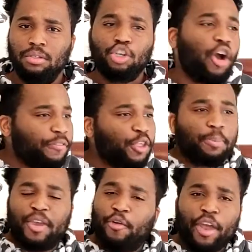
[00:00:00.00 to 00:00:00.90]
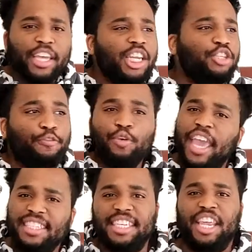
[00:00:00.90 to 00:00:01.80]
Y'all have to create these
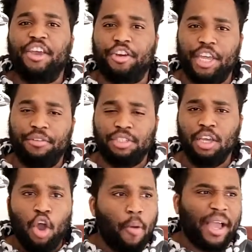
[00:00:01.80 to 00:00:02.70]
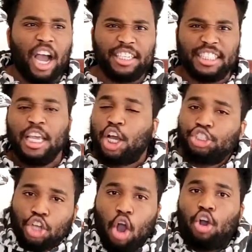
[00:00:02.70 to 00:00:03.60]
fugazi narratives. Oh my God, this,
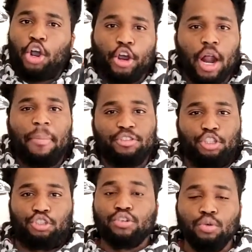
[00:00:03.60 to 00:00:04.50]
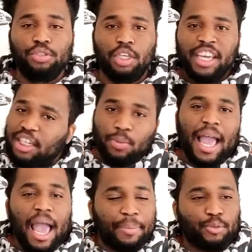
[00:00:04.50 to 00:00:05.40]
because y'all hurt about the truth. And this is
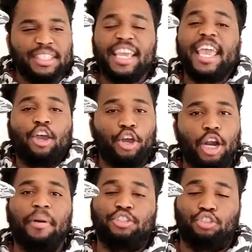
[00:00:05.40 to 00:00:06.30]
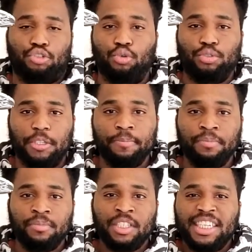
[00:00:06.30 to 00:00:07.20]
what happens when they get hurt about the truth.
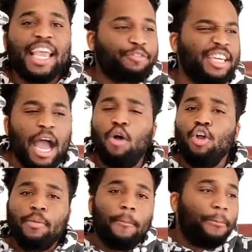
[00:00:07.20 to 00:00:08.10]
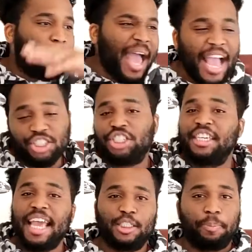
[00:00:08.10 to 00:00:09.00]
They have to now bash the
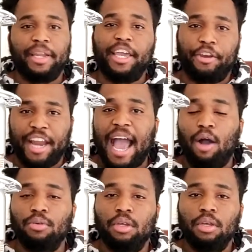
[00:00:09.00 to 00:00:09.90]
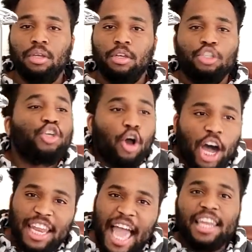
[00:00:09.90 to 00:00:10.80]
next player down to
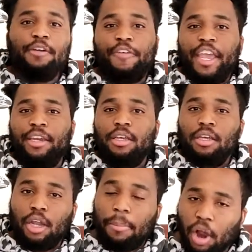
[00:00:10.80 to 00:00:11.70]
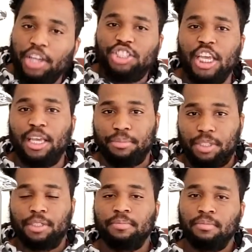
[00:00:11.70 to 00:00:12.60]
elevate LeBron James.